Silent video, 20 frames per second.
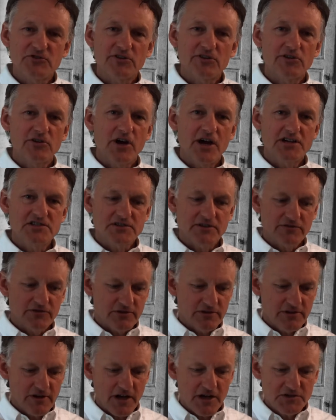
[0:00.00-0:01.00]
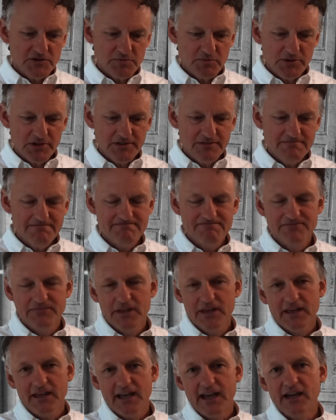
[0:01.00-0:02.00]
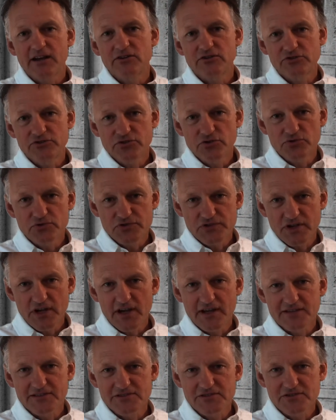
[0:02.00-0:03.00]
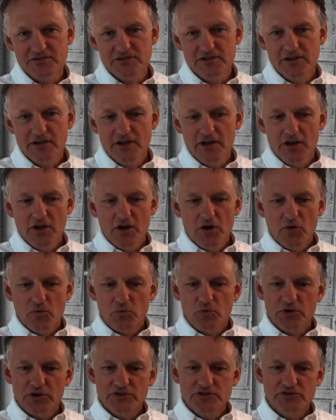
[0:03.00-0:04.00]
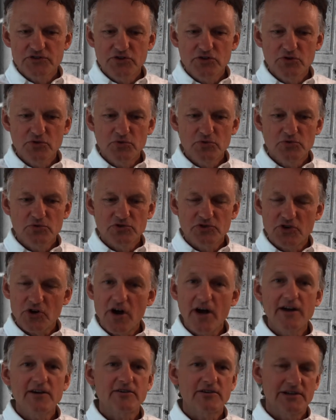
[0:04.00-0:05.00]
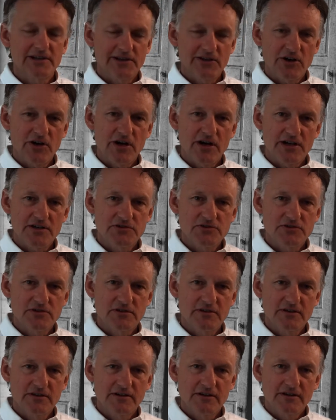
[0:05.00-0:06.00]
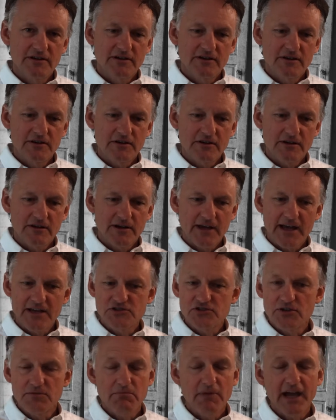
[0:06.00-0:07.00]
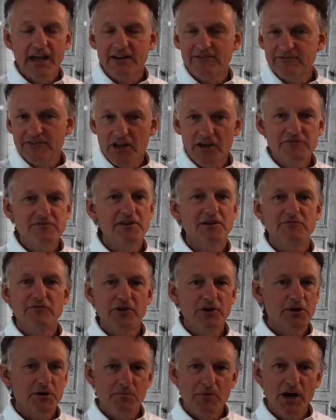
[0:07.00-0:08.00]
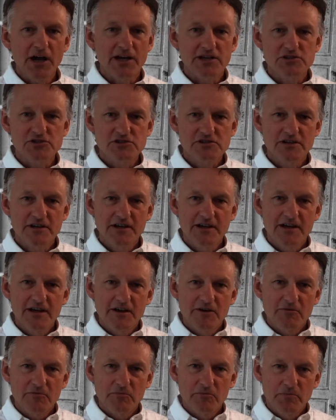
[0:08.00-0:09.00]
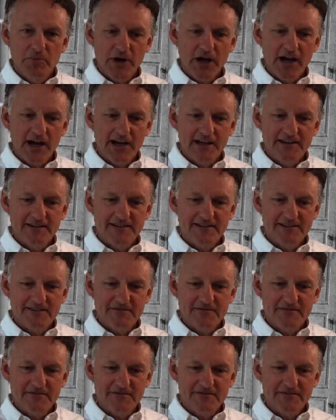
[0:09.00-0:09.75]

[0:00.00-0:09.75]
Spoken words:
the loss of her husband and her 2 sons were 2 daughter-in-laws, and she may have loved them very much, but